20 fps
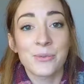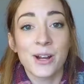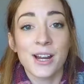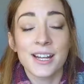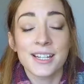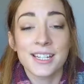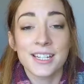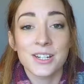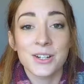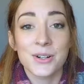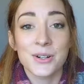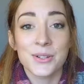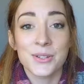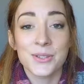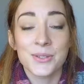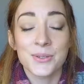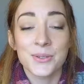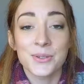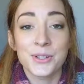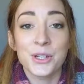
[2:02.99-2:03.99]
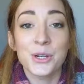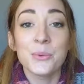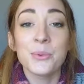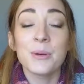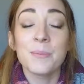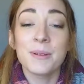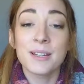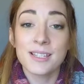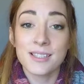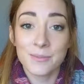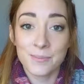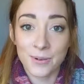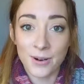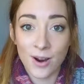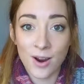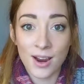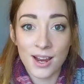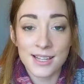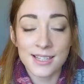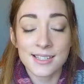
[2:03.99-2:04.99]
worked in a hostel, you would be
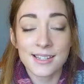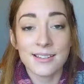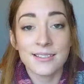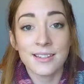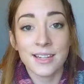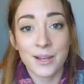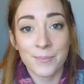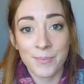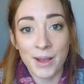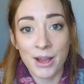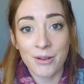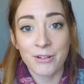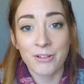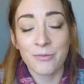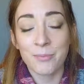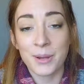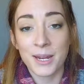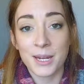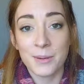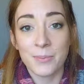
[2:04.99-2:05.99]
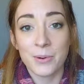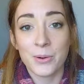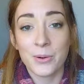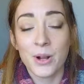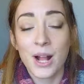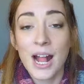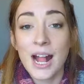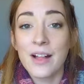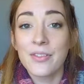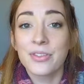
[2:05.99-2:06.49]
surprised at the amount of people